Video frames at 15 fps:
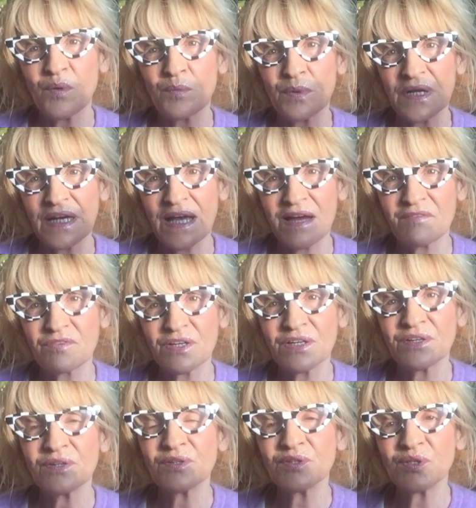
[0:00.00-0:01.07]

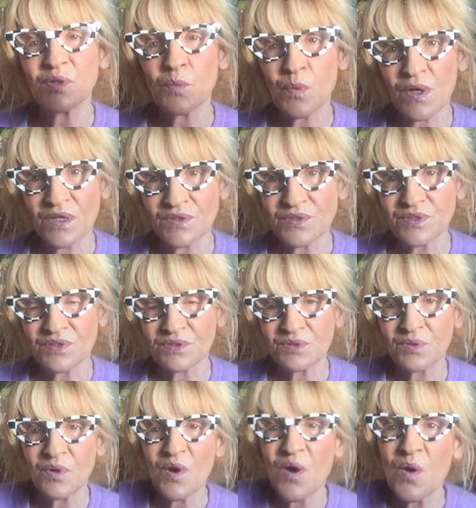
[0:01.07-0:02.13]
whenever you want
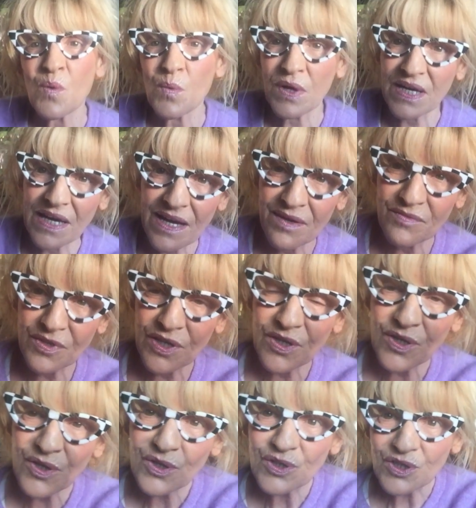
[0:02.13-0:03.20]
to, whenever
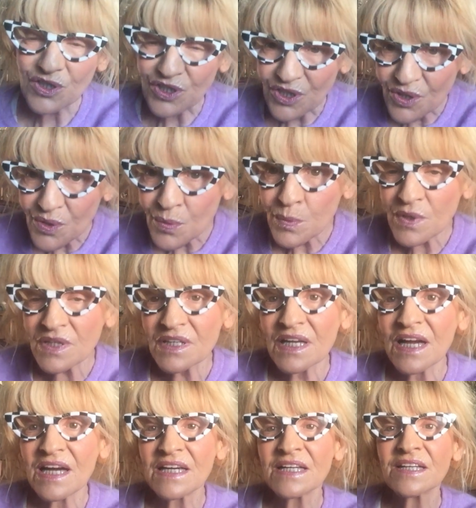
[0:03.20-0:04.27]
you would
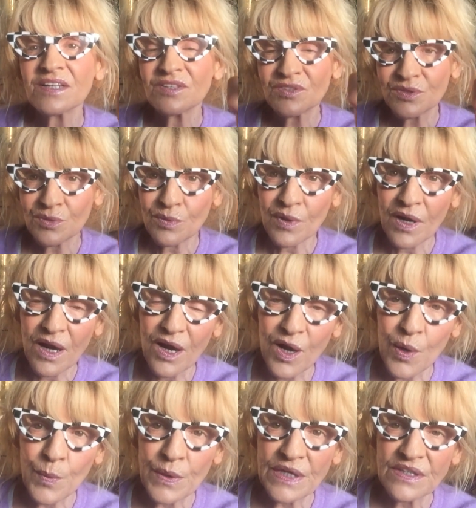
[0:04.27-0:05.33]
like to
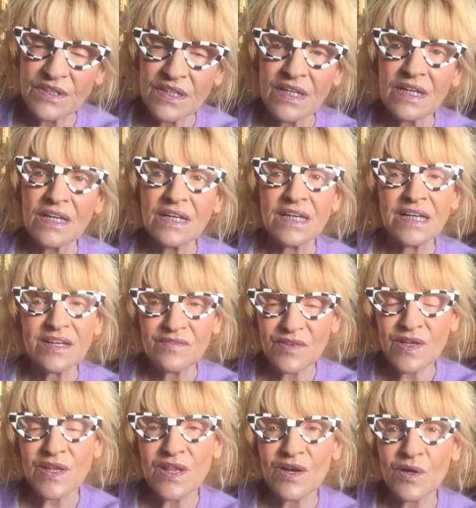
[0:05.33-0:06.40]
allow it,
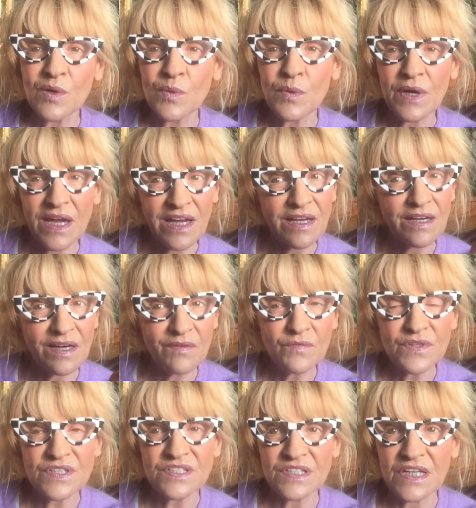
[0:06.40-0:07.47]
even though a
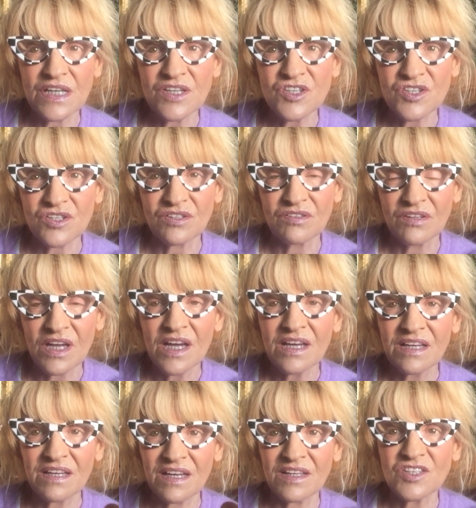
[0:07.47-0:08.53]
conversation
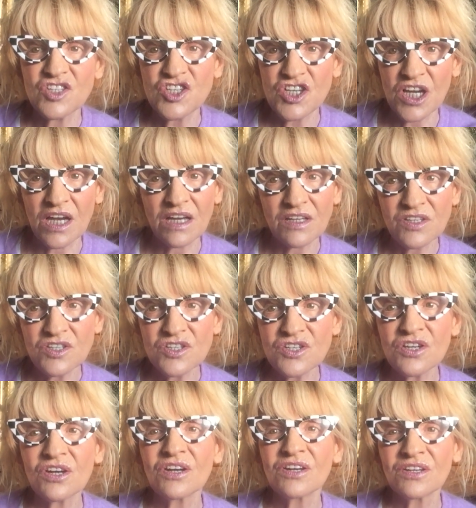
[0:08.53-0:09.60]
can
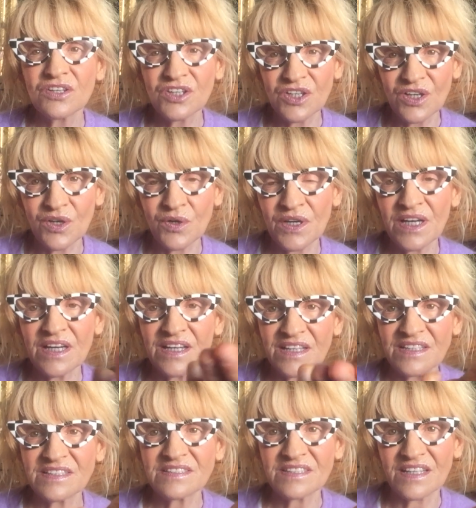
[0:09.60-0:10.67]
change your
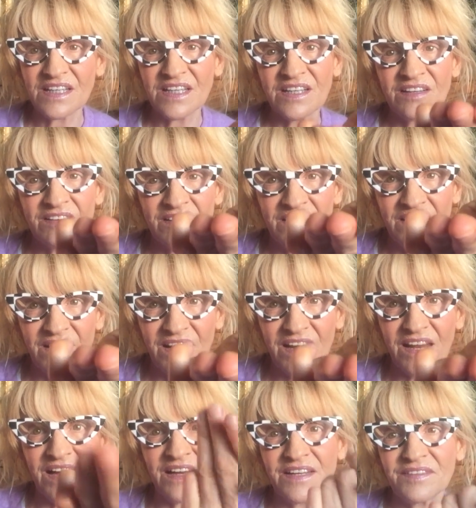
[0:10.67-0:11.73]
entire
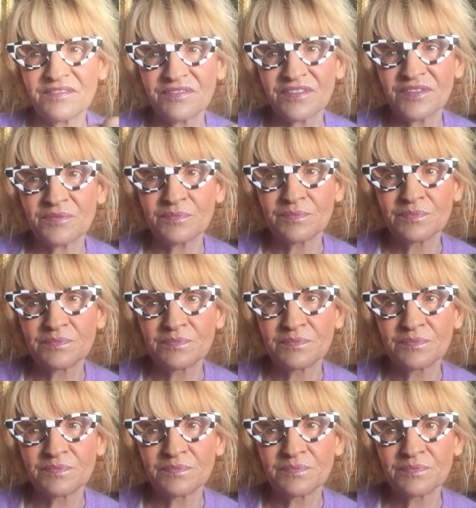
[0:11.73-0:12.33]
life.